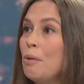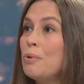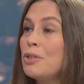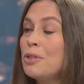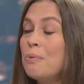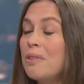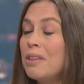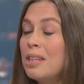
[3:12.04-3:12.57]
Well,
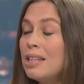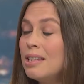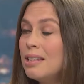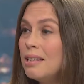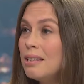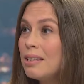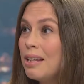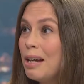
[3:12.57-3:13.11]
so this
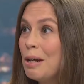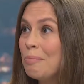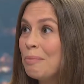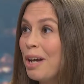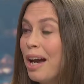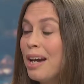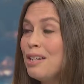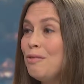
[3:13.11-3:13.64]
is
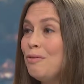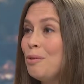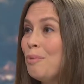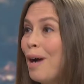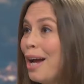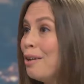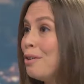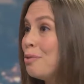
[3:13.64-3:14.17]
kind of a
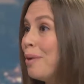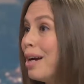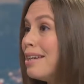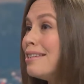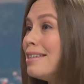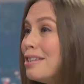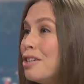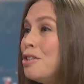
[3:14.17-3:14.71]
Wild
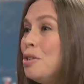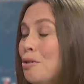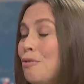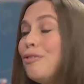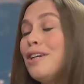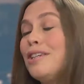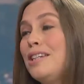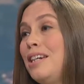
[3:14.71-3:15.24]
West. It's a new
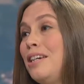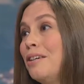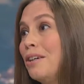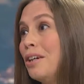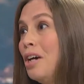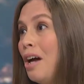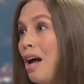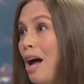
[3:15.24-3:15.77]

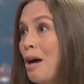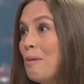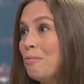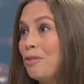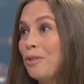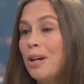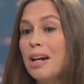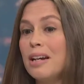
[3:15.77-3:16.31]
frontier
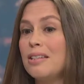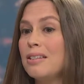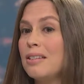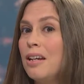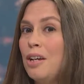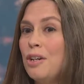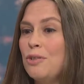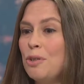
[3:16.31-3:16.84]
for us.
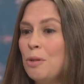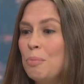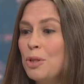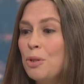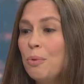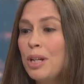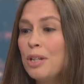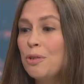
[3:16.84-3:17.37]
So
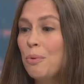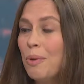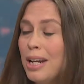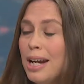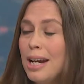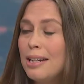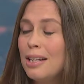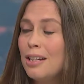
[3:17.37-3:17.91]
between
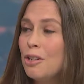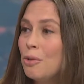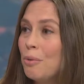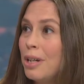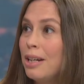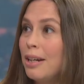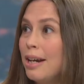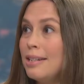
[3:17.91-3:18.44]
2018 and
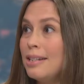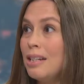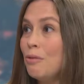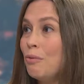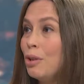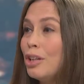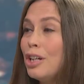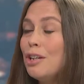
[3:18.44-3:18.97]
2019,
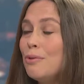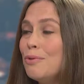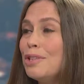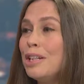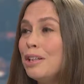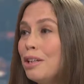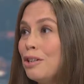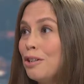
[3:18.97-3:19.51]
if we look at New
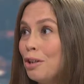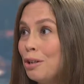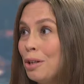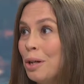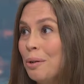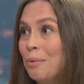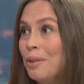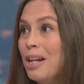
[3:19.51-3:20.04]
Zealand
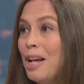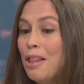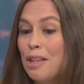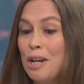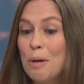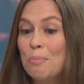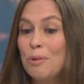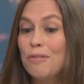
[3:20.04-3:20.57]
alone, the
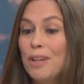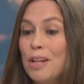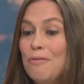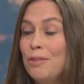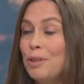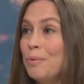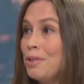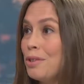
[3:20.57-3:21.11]
number of
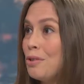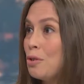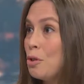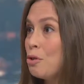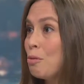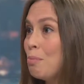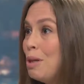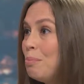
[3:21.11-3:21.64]
influencers,
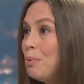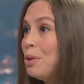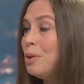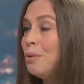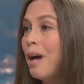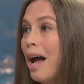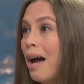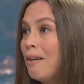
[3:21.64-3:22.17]
those are people
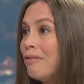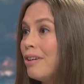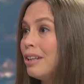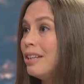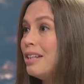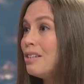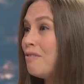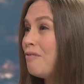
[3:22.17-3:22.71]
who have at
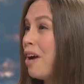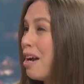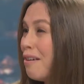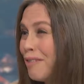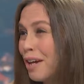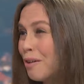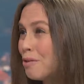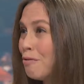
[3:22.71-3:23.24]
least
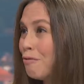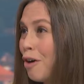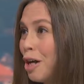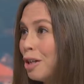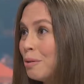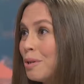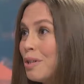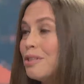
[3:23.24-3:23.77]
5,000
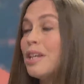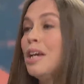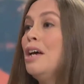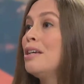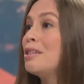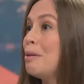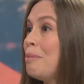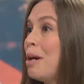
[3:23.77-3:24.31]
followers,
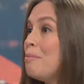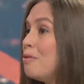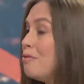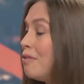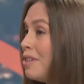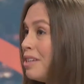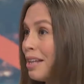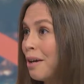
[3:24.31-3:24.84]
sometimes
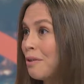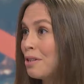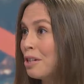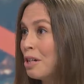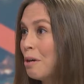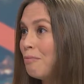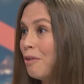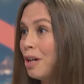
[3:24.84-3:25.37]
50,000
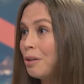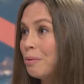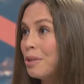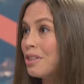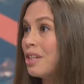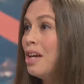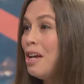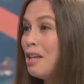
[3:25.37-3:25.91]
and up
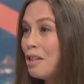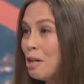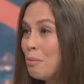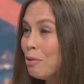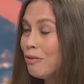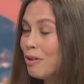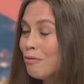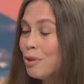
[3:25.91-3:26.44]
followers. The
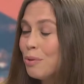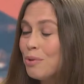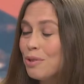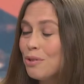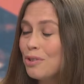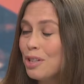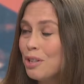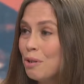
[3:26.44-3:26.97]
number of
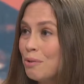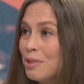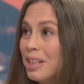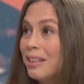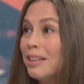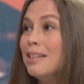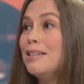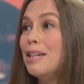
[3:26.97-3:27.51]
influencers in New
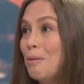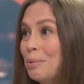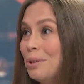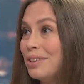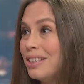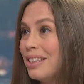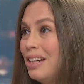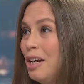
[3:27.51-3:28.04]
Zealand
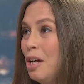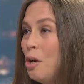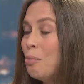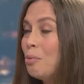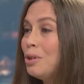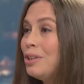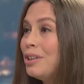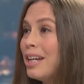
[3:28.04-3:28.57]
doubled.
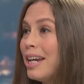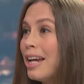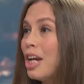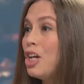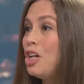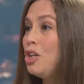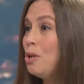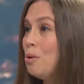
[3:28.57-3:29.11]
We're looking at a
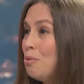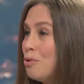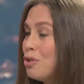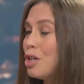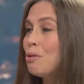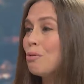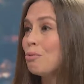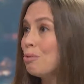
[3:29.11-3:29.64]
huge
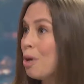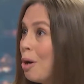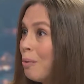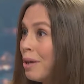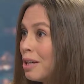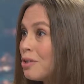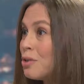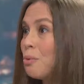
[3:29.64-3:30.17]
and
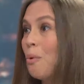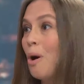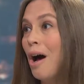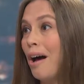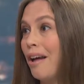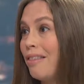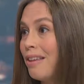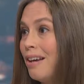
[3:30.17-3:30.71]
growing
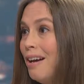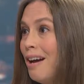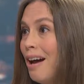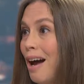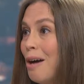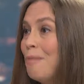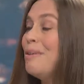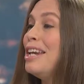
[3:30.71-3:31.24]
swath,
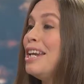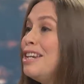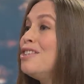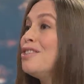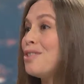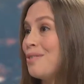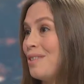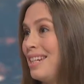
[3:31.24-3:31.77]
an
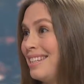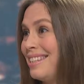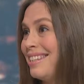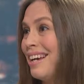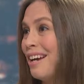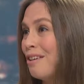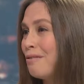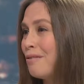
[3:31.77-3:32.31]
industry
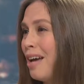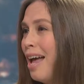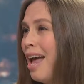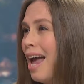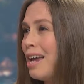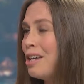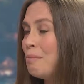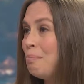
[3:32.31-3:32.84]
itself.
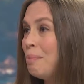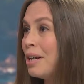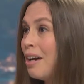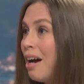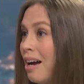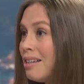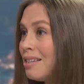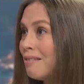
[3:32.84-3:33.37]
And
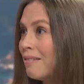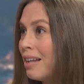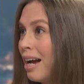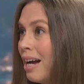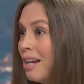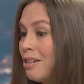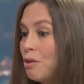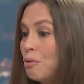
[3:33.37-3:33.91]
because of
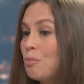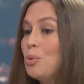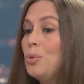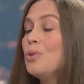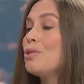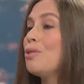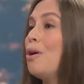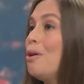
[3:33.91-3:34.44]
that, the
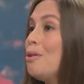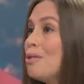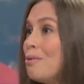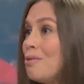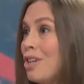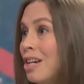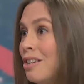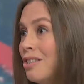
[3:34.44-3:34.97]
rules are also
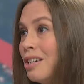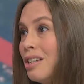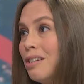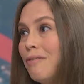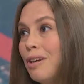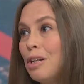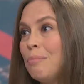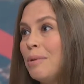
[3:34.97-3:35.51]
changing and
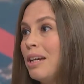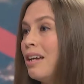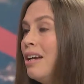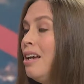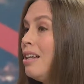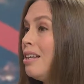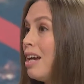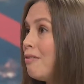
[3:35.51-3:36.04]
developing.
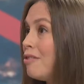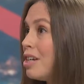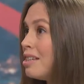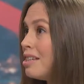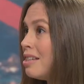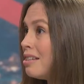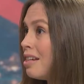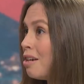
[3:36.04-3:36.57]
The
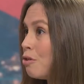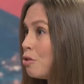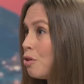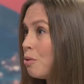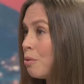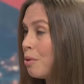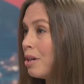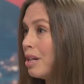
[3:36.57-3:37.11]
Advertising Standards
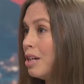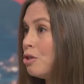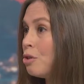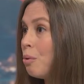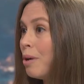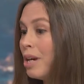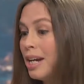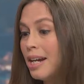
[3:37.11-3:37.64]
Authority in
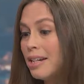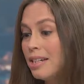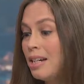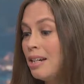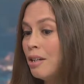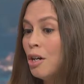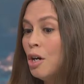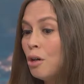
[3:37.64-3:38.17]

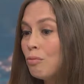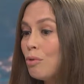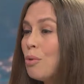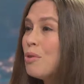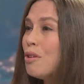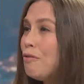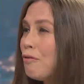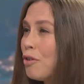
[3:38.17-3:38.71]
2018
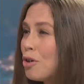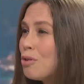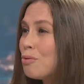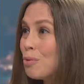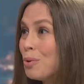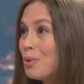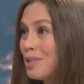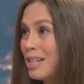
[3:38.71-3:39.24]
wrote the first
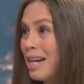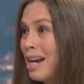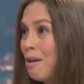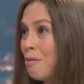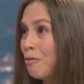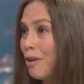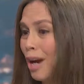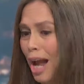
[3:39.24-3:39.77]
rules
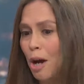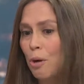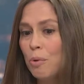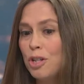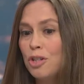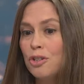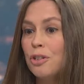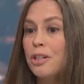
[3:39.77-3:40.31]
down for how
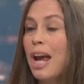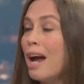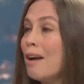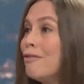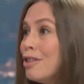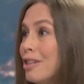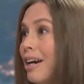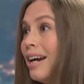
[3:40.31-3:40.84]
we should
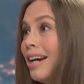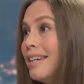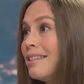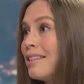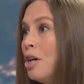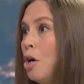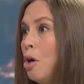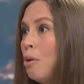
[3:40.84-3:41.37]

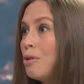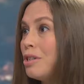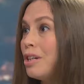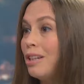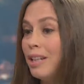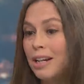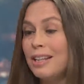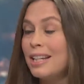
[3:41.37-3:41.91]
advertise or
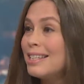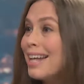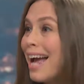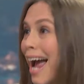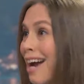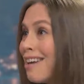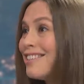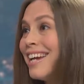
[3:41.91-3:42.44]
declare that it's a
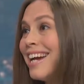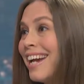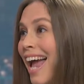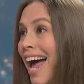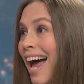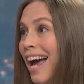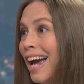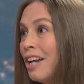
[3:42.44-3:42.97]
hashtag
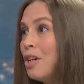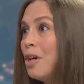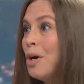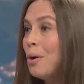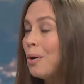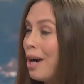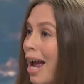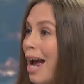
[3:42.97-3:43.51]
ad
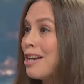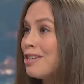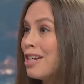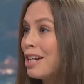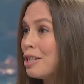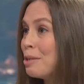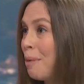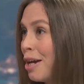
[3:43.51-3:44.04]
or
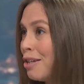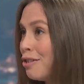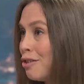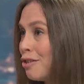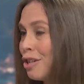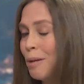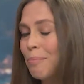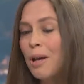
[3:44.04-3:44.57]
hashtag
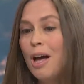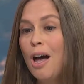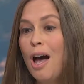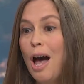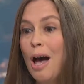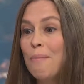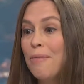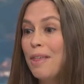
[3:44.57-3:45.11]
sponsorship.
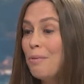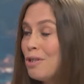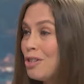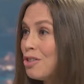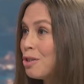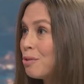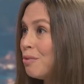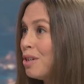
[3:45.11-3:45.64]
That was
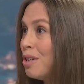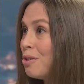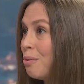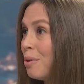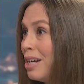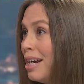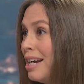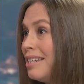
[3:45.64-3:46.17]
just written in
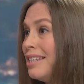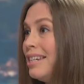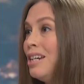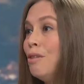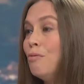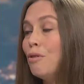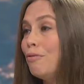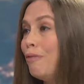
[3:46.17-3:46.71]

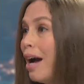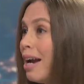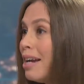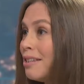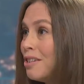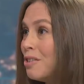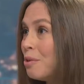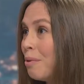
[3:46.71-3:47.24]
2018,
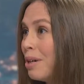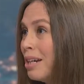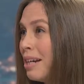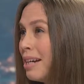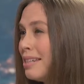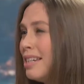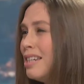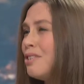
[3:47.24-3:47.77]
revised in
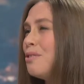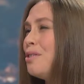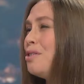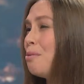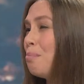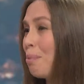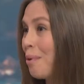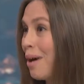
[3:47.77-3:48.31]
2019, so these
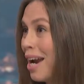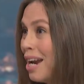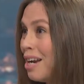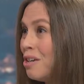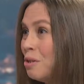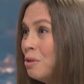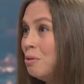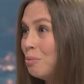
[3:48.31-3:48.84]
are
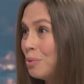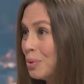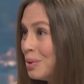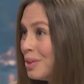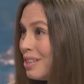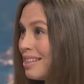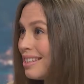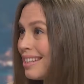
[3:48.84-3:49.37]
brand new
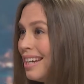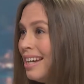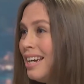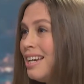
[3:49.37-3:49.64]
rules.